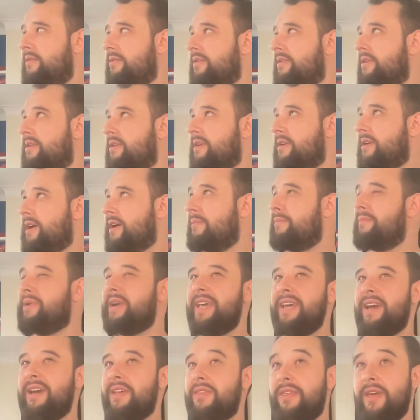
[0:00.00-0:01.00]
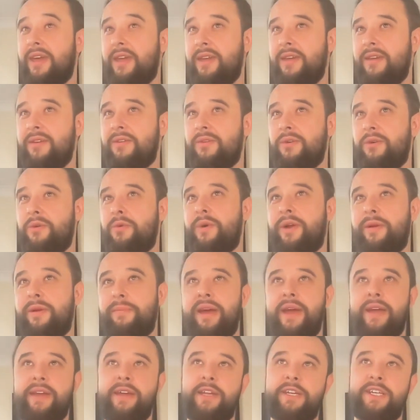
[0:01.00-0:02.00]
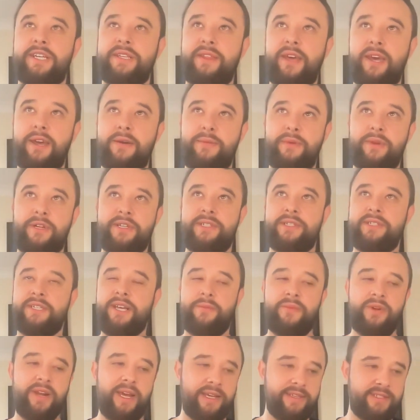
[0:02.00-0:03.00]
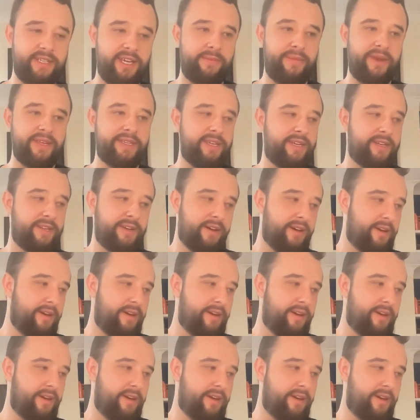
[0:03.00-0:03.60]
company, I think, or one package in there which someone has committed